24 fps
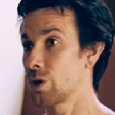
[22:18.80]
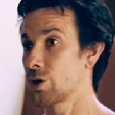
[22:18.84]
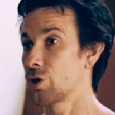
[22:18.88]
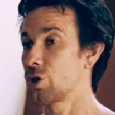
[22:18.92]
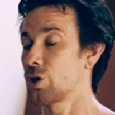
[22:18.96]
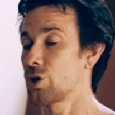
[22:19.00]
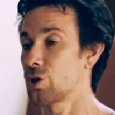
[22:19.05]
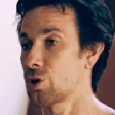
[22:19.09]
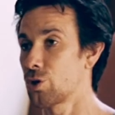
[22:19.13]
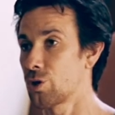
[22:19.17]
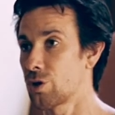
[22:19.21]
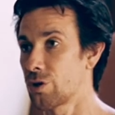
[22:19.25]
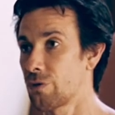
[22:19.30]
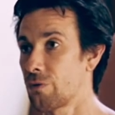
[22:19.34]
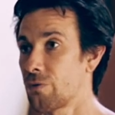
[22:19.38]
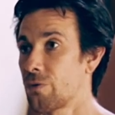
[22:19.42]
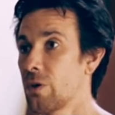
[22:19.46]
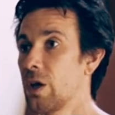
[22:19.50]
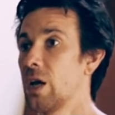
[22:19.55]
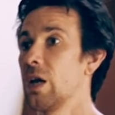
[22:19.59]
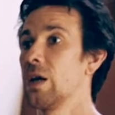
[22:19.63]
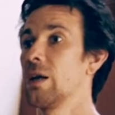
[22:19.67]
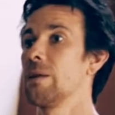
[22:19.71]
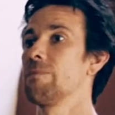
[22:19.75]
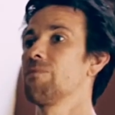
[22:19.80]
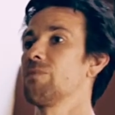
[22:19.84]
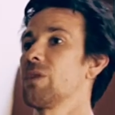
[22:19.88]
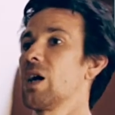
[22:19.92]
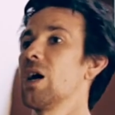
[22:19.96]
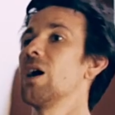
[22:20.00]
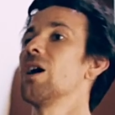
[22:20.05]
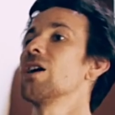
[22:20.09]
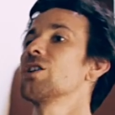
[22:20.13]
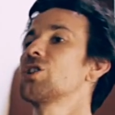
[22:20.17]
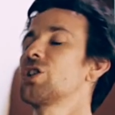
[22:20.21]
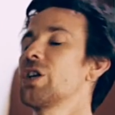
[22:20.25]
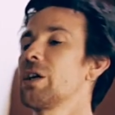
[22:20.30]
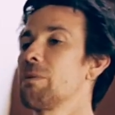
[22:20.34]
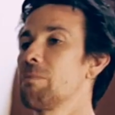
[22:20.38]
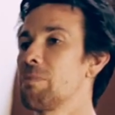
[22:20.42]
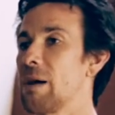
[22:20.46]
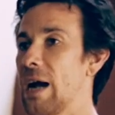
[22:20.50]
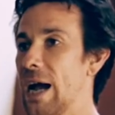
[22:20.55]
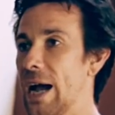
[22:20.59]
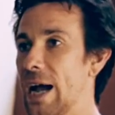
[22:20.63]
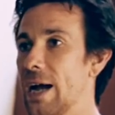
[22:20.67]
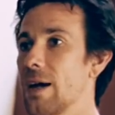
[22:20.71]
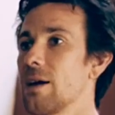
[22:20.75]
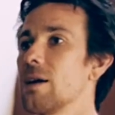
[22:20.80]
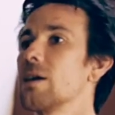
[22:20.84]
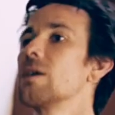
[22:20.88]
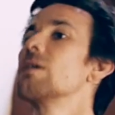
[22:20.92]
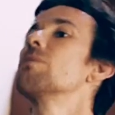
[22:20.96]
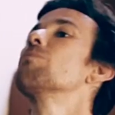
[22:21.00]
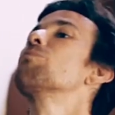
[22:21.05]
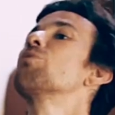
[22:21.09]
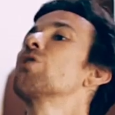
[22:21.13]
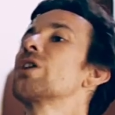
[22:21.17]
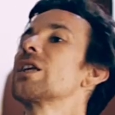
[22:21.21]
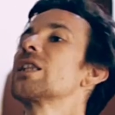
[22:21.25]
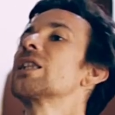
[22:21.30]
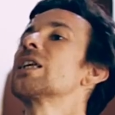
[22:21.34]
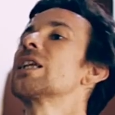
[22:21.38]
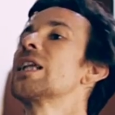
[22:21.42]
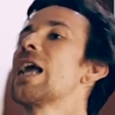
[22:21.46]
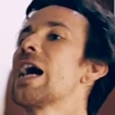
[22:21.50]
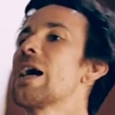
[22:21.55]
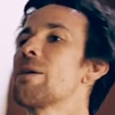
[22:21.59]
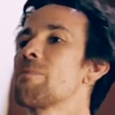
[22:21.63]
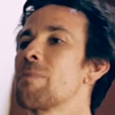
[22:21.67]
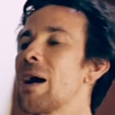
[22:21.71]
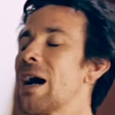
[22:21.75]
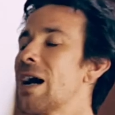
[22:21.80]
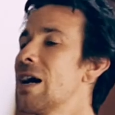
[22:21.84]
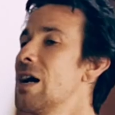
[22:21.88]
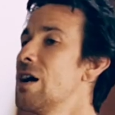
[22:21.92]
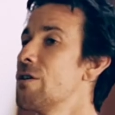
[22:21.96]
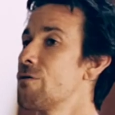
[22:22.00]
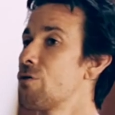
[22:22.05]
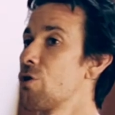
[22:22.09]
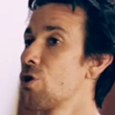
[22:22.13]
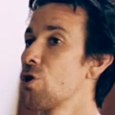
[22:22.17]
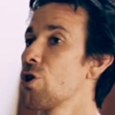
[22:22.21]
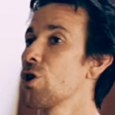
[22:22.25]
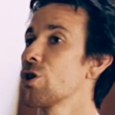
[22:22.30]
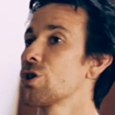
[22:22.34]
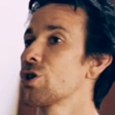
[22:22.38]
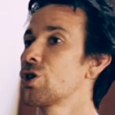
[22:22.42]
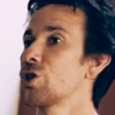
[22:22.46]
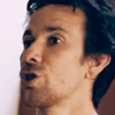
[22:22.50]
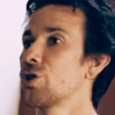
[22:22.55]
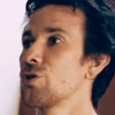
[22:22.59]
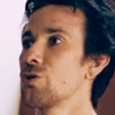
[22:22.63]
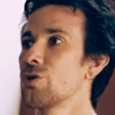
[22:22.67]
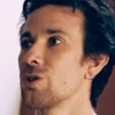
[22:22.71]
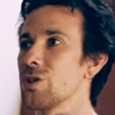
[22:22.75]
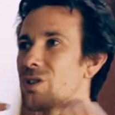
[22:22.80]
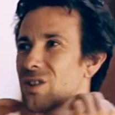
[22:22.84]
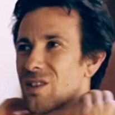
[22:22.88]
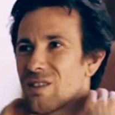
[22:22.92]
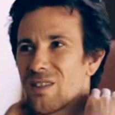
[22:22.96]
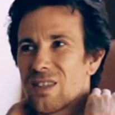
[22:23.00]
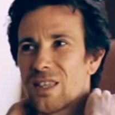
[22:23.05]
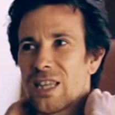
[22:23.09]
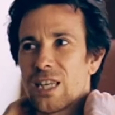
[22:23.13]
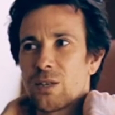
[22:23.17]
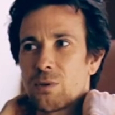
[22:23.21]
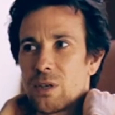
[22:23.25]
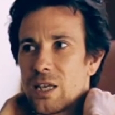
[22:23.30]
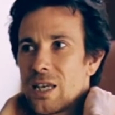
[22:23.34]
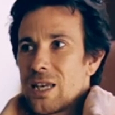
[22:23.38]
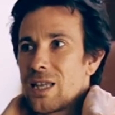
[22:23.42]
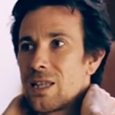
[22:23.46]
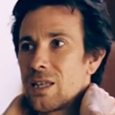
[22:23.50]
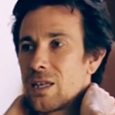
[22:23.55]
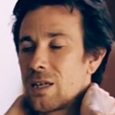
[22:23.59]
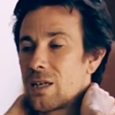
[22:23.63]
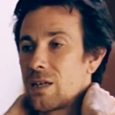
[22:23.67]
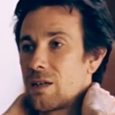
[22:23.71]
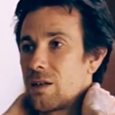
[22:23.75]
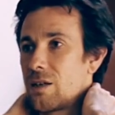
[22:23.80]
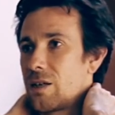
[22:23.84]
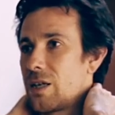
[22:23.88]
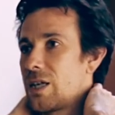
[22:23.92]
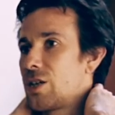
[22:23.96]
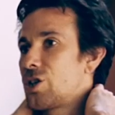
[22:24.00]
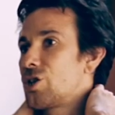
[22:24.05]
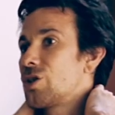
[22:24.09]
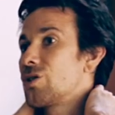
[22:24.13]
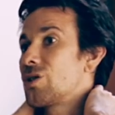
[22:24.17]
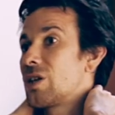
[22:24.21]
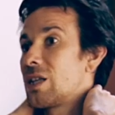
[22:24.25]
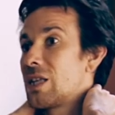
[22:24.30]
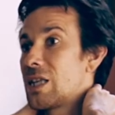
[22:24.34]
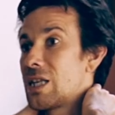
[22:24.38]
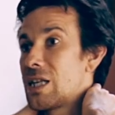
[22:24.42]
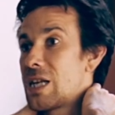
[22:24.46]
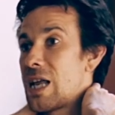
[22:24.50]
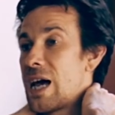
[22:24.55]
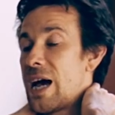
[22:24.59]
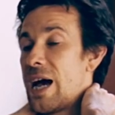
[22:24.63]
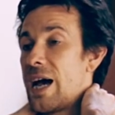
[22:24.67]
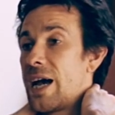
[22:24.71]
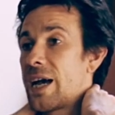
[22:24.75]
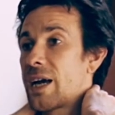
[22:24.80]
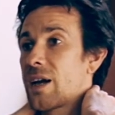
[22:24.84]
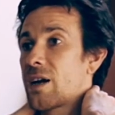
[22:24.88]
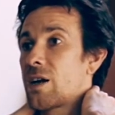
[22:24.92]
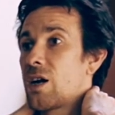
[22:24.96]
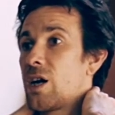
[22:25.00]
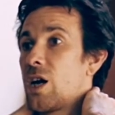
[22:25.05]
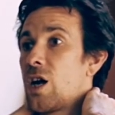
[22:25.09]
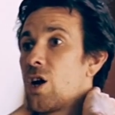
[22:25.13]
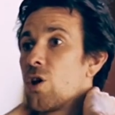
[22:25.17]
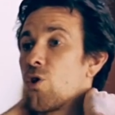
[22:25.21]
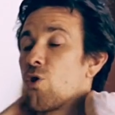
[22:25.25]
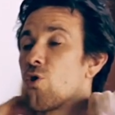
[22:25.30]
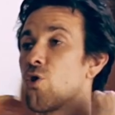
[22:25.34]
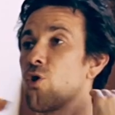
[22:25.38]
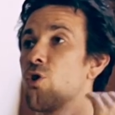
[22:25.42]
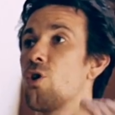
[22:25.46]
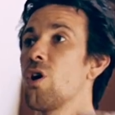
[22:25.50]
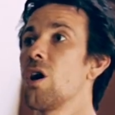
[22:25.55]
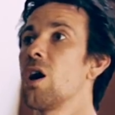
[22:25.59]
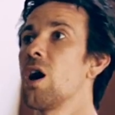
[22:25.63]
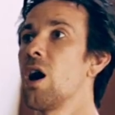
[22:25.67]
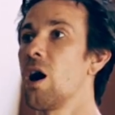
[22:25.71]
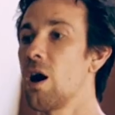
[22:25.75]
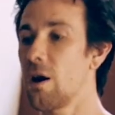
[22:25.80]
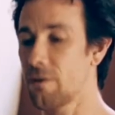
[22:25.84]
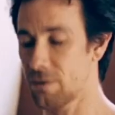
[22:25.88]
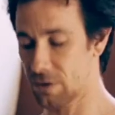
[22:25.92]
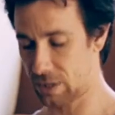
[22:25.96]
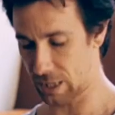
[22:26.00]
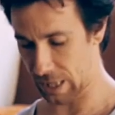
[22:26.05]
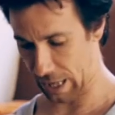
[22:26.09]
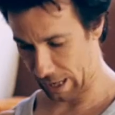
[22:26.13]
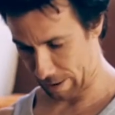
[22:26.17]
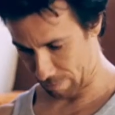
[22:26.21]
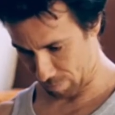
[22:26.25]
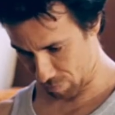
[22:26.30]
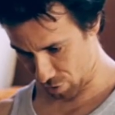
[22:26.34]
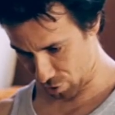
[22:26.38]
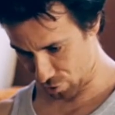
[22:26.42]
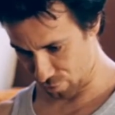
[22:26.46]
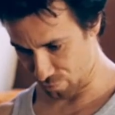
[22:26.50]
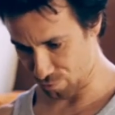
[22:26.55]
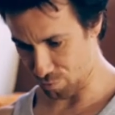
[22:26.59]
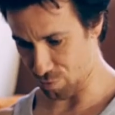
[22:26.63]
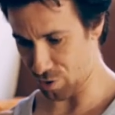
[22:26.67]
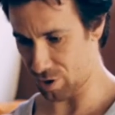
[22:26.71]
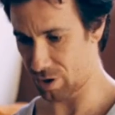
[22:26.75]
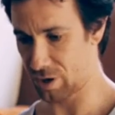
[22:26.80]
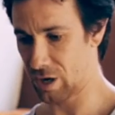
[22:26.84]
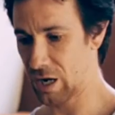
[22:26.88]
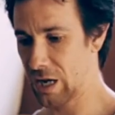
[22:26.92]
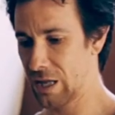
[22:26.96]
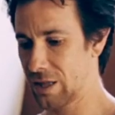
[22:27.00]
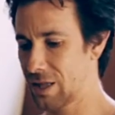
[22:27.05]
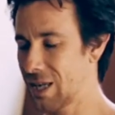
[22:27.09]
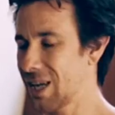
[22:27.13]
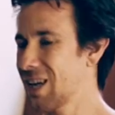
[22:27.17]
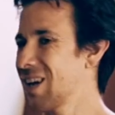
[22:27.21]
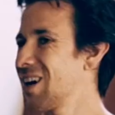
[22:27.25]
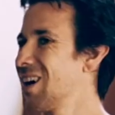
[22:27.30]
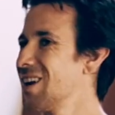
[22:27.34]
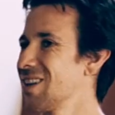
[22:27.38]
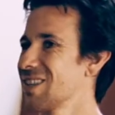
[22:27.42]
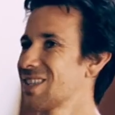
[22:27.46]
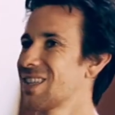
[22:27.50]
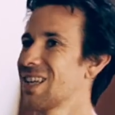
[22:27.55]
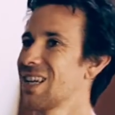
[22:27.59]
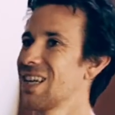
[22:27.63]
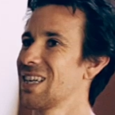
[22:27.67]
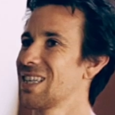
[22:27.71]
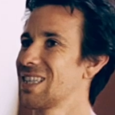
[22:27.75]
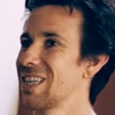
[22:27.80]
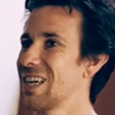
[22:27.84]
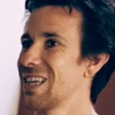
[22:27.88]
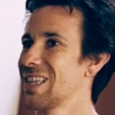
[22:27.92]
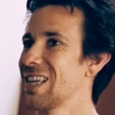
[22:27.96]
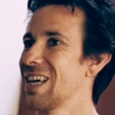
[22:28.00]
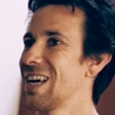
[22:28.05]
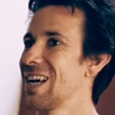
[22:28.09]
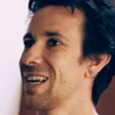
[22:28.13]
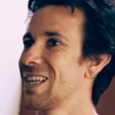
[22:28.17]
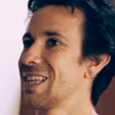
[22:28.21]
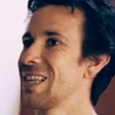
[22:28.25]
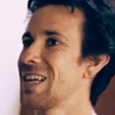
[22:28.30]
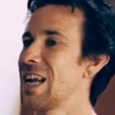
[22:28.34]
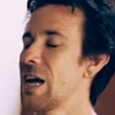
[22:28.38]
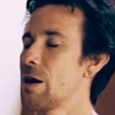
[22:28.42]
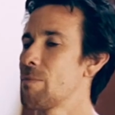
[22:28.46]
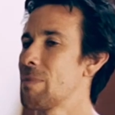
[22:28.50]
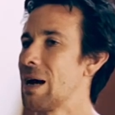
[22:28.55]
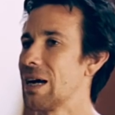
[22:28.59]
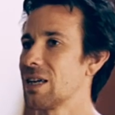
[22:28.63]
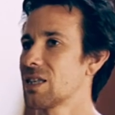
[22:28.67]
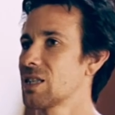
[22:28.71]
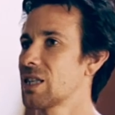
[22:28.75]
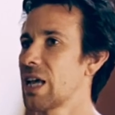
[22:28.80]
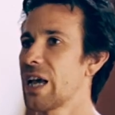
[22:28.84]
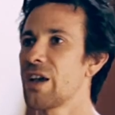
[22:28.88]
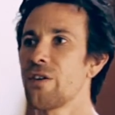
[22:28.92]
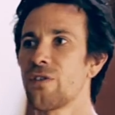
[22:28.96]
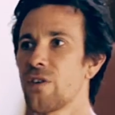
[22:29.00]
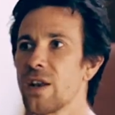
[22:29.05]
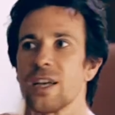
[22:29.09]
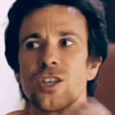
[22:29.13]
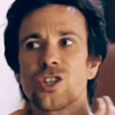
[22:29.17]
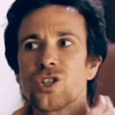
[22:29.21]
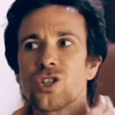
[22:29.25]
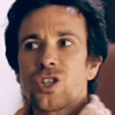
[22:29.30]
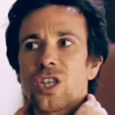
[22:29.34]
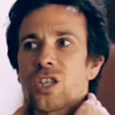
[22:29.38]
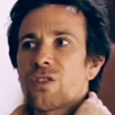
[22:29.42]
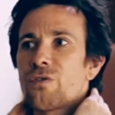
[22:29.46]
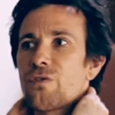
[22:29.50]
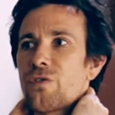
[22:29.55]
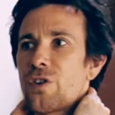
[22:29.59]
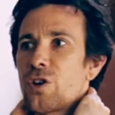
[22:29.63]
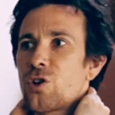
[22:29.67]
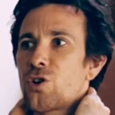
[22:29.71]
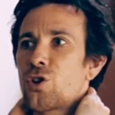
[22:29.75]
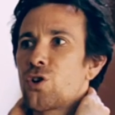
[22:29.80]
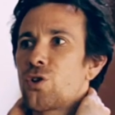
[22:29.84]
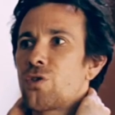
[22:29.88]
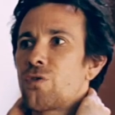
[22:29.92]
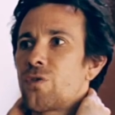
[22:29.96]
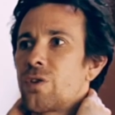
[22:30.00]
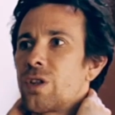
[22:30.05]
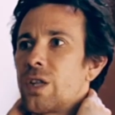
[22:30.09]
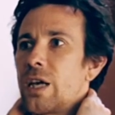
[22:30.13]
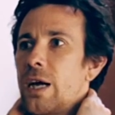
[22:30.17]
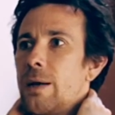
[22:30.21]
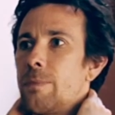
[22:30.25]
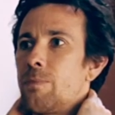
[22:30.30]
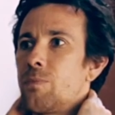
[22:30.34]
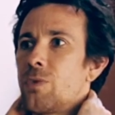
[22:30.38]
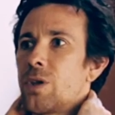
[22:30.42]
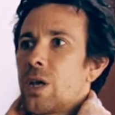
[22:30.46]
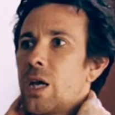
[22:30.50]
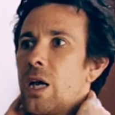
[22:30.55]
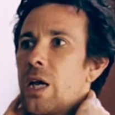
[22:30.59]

are just sort of arching back, putting the neck back, for a lot of students, there's either issues in the neck or after that movement, they can't suddenly take the head and the neck back safely. It just doesn't feel good for them.